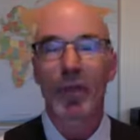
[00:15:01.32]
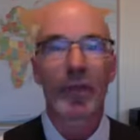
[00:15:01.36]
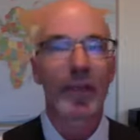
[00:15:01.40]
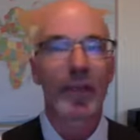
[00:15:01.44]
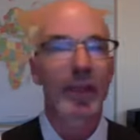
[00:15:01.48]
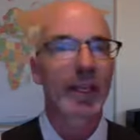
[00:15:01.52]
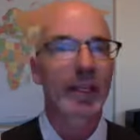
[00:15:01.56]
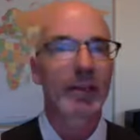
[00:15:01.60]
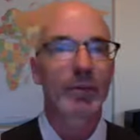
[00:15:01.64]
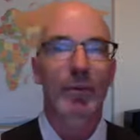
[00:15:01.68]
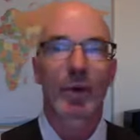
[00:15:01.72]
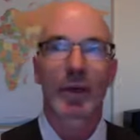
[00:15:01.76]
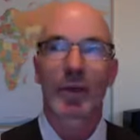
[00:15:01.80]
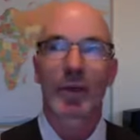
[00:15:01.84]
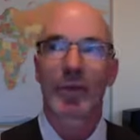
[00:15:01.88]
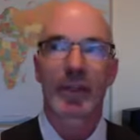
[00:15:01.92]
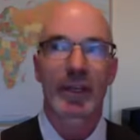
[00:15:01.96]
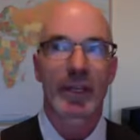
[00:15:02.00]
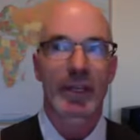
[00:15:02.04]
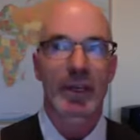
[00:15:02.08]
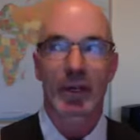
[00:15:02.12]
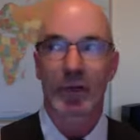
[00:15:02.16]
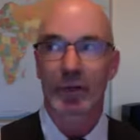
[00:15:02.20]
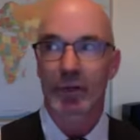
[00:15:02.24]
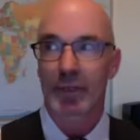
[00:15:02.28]
thing and one
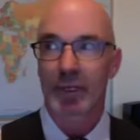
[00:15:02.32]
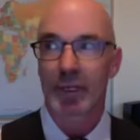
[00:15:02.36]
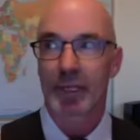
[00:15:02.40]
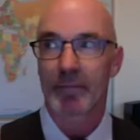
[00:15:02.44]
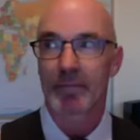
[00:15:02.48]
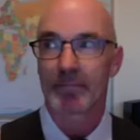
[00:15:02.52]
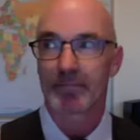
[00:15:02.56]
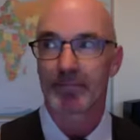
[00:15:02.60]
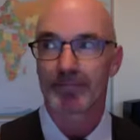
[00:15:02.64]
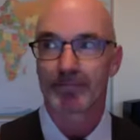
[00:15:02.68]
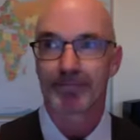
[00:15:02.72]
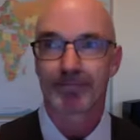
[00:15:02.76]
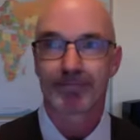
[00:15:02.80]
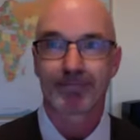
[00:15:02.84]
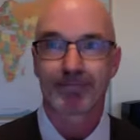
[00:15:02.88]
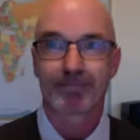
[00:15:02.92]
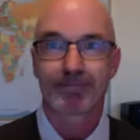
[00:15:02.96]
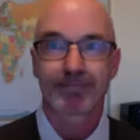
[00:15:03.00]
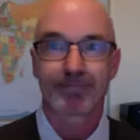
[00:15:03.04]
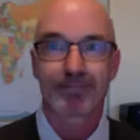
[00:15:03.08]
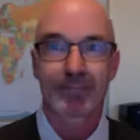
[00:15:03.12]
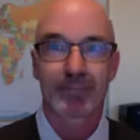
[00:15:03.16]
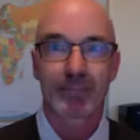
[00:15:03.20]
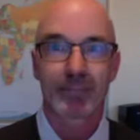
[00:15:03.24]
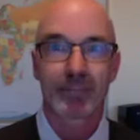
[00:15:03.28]
thing only.
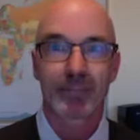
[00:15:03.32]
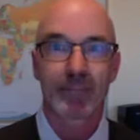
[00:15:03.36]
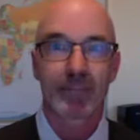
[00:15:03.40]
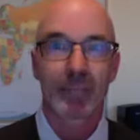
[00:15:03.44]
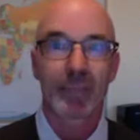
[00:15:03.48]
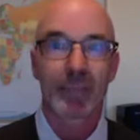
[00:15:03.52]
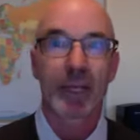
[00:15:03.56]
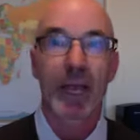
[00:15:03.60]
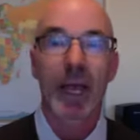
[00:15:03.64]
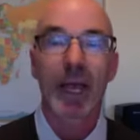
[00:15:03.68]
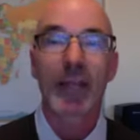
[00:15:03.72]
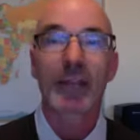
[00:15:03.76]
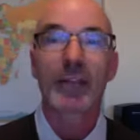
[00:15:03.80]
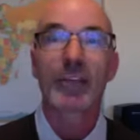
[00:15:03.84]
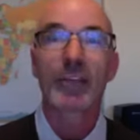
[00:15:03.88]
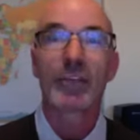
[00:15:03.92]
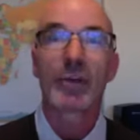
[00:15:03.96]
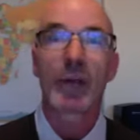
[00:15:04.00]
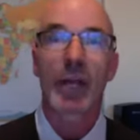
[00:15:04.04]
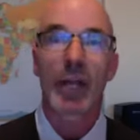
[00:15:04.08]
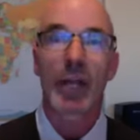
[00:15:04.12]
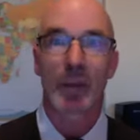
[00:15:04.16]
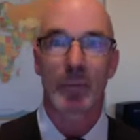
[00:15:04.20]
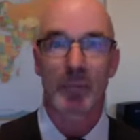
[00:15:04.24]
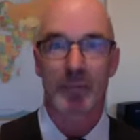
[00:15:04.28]
Can you
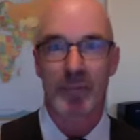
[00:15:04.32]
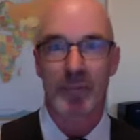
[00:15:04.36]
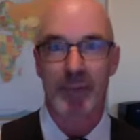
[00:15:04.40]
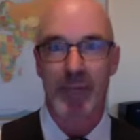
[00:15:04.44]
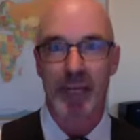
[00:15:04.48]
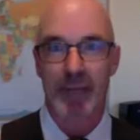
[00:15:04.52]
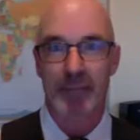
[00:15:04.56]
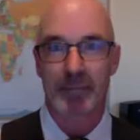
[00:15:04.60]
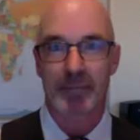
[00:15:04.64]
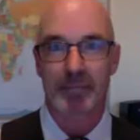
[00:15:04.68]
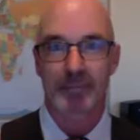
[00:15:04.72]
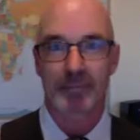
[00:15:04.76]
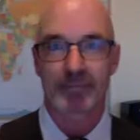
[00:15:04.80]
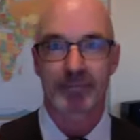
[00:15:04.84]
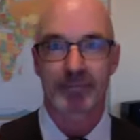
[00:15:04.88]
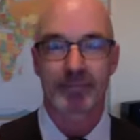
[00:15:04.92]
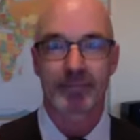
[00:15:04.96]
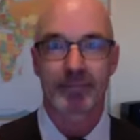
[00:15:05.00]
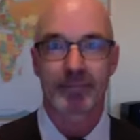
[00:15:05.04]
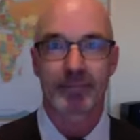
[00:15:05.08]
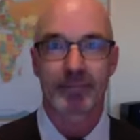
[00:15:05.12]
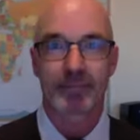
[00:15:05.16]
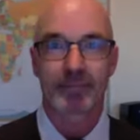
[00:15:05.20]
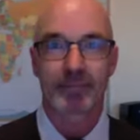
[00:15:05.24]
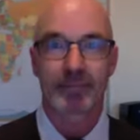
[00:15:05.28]
help me?
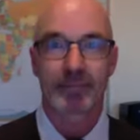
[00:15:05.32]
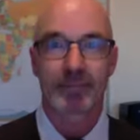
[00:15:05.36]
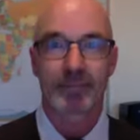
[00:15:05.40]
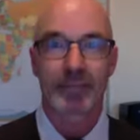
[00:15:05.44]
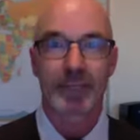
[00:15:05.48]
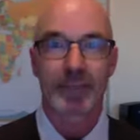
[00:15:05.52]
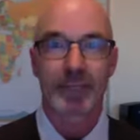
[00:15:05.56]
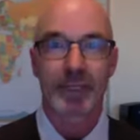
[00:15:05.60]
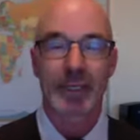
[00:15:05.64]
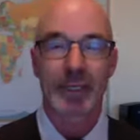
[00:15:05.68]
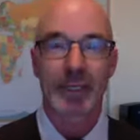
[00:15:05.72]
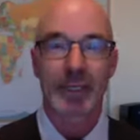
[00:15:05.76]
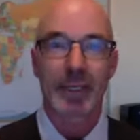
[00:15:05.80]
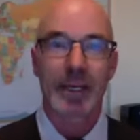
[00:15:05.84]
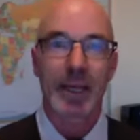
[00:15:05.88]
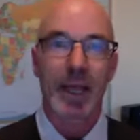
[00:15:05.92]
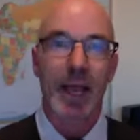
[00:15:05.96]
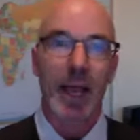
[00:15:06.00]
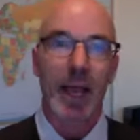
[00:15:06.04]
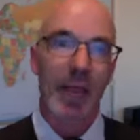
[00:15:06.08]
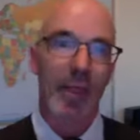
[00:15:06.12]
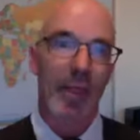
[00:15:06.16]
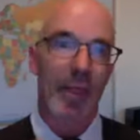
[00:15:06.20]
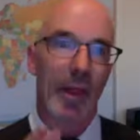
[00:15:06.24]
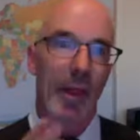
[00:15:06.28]

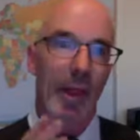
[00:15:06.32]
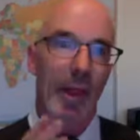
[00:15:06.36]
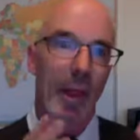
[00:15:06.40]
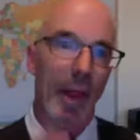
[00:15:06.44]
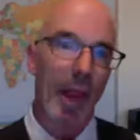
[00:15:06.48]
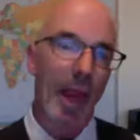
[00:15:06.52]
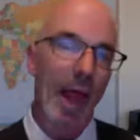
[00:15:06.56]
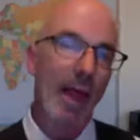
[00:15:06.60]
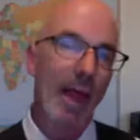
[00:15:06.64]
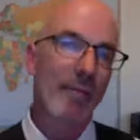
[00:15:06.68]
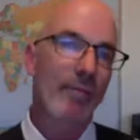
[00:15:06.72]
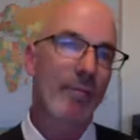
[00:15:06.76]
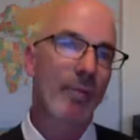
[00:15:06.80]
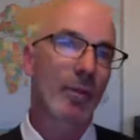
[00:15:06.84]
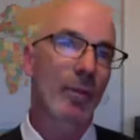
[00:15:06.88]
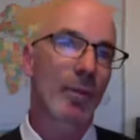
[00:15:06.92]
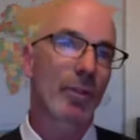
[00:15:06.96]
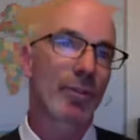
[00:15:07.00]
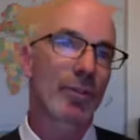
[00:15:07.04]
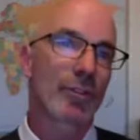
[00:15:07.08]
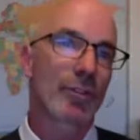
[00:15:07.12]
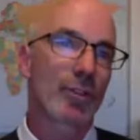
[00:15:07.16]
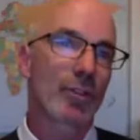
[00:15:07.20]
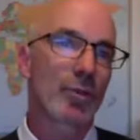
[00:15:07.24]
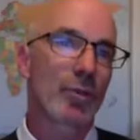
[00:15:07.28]
And the
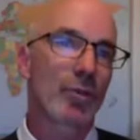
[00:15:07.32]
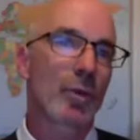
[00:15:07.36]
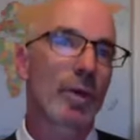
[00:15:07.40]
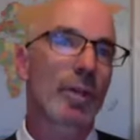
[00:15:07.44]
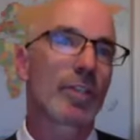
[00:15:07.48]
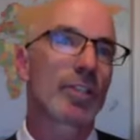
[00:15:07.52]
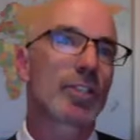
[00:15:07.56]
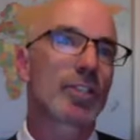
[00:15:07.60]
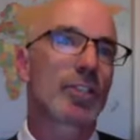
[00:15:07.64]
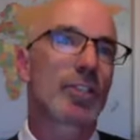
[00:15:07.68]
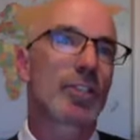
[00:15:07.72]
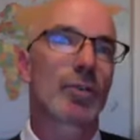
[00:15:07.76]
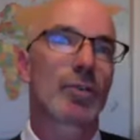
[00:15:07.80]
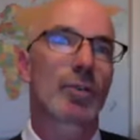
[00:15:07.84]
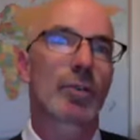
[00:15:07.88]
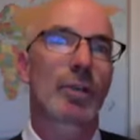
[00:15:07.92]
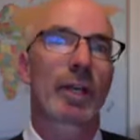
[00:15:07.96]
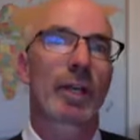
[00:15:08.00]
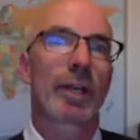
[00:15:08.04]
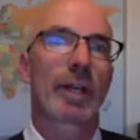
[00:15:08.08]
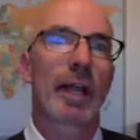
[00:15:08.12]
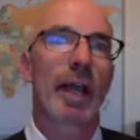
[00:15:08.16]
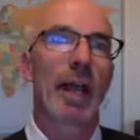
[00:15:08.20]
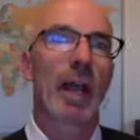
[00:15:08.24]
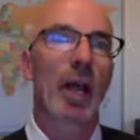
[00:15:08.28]
level to which you
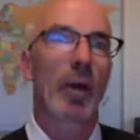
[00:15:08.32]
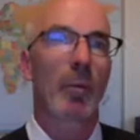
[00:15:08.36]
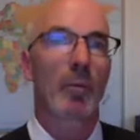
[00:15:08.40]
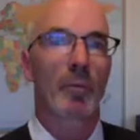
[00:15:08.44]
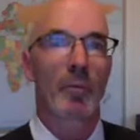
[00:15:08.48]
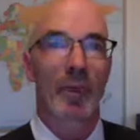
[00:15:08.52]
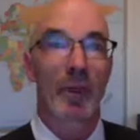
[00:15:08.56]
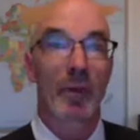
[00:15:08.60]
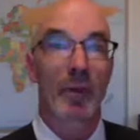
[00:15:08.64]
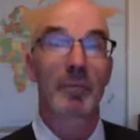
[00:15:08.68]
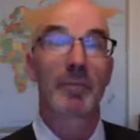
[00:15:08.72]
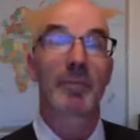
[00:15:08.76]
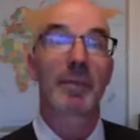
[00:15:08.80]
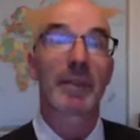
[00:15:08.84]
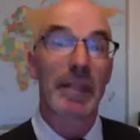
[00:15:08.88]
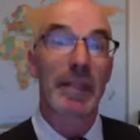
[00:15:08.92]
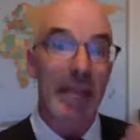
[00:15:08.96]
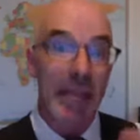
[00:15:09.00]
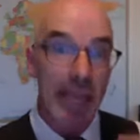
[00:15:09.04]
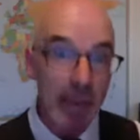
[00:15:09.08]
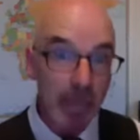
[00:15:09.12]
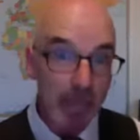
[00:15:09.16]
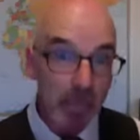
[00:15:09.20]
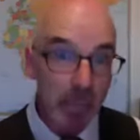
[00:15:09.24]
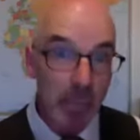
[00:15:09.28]
can help them, the
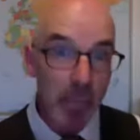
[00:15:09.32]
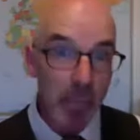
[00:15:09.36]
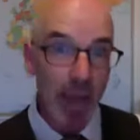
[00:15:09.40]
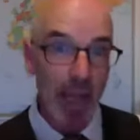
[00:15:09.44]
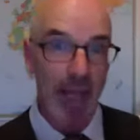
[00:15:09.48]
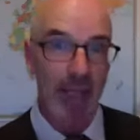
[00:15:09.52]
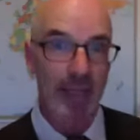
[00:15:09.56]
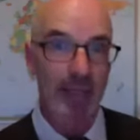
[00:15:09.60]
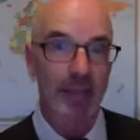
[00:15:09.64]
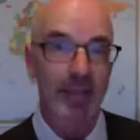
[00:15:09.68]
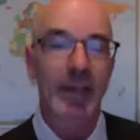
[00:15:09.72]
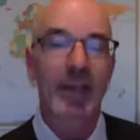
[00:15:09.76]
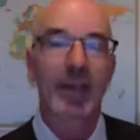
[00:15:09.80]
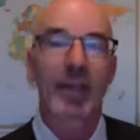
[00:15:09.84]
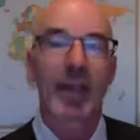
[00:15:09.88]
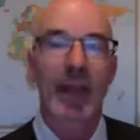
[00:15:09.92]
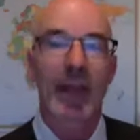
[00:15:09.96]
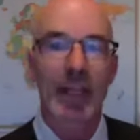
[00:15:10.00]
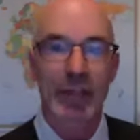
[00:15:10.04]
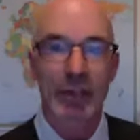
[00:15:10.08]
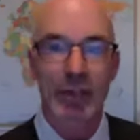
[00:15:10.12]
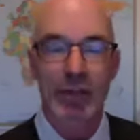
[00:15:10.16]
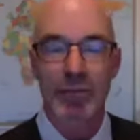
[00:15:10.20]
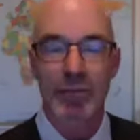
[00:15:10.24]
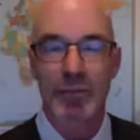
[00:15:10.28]
impact
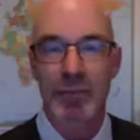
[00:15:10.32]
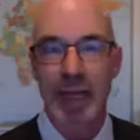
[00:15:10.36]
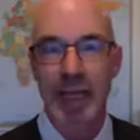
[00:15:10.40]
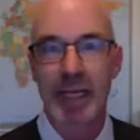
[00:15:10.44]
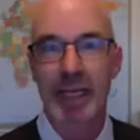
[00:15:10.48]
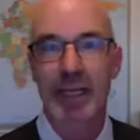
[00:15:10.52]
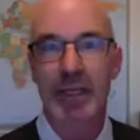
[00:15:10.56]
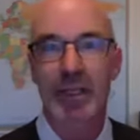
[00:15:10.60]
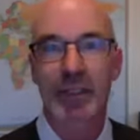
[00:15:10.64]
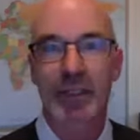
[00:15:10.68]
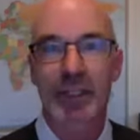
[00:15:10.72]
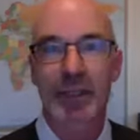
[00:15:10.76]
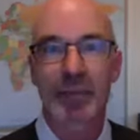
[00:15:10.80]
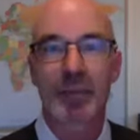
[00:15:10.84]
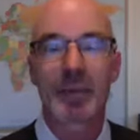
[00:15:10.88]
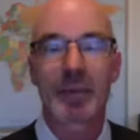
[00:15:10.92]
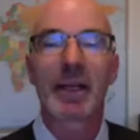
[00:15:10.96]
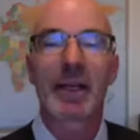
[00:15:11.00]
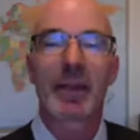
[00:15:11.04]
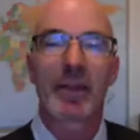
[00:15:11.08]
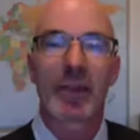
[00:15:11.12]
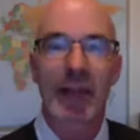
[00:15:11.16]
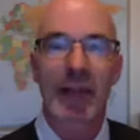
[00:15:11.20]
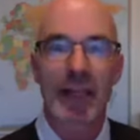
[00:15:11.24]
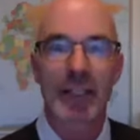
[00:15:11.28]
that you make on them,
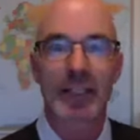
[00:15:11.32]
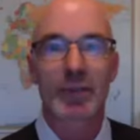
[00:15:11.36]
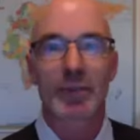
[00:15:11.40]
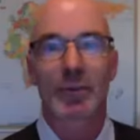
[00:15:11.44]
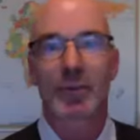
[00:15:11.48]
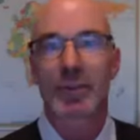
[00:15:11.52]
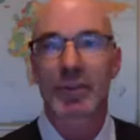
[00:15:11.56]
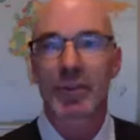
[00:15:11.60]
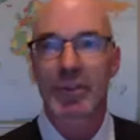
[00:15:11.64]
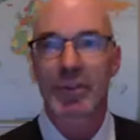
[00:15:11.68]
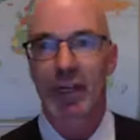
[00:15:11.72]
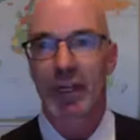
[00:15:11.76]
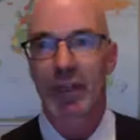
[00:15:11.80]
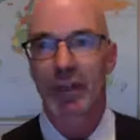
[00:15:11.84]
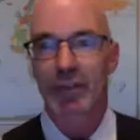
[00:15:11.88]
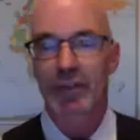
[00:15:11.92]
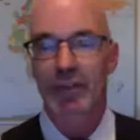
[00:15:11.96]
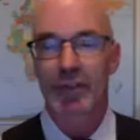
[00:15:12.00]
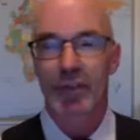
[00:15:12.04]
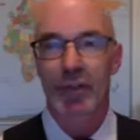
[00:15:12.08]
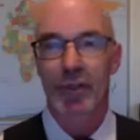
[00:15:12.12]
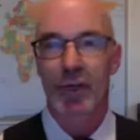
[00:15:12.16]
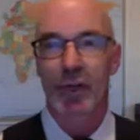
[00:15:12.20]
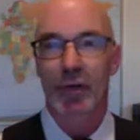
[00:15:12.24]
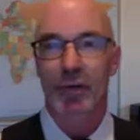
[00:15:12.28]
that's what sells
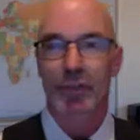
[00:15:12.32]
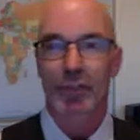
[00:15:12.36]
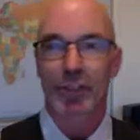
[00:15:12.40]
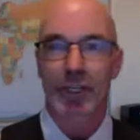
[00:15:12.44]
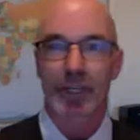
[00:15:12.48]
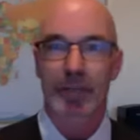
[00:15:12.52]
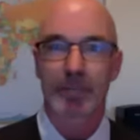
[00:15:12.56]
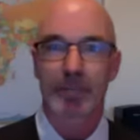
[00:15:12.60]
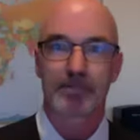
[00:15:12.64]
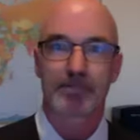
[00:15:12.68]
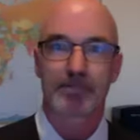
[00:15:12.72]
the coaching.